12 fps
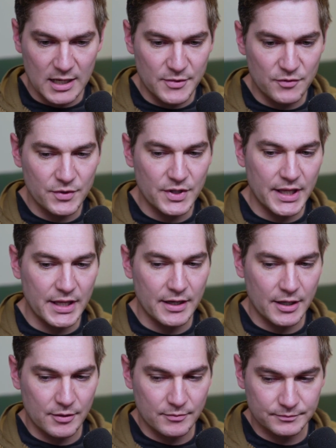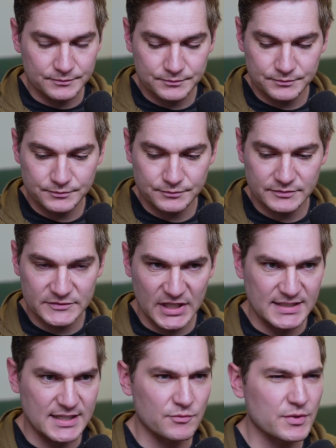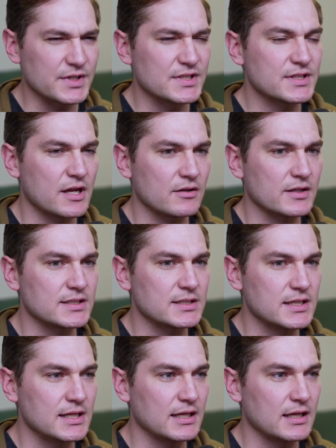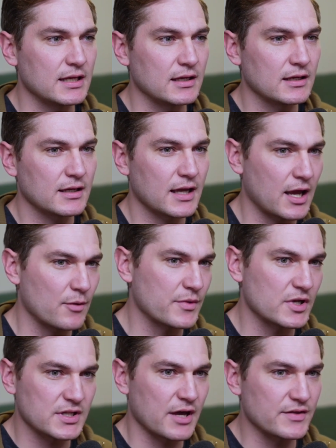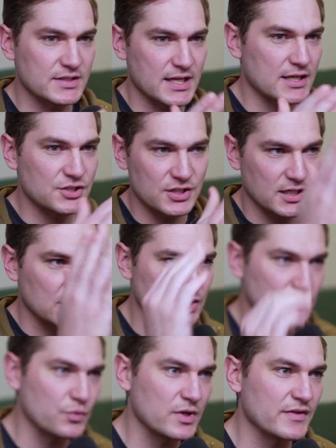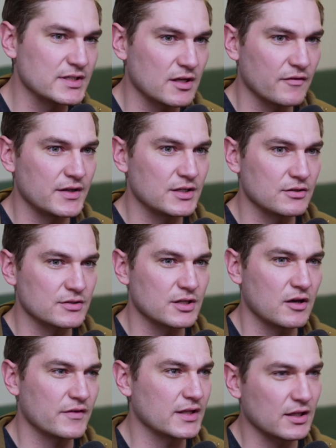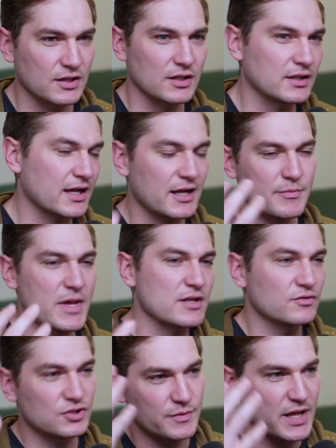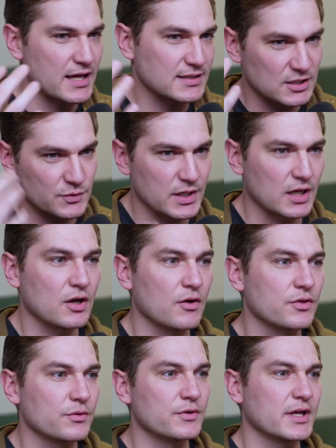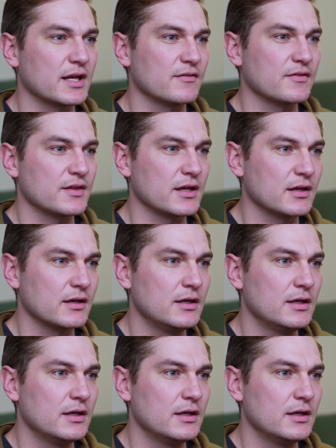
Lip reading: really, like I said, really subtle and sneaky how this tension can just weave itself into yourself, and like the kind of mental gymnastics we can go through to kind of think,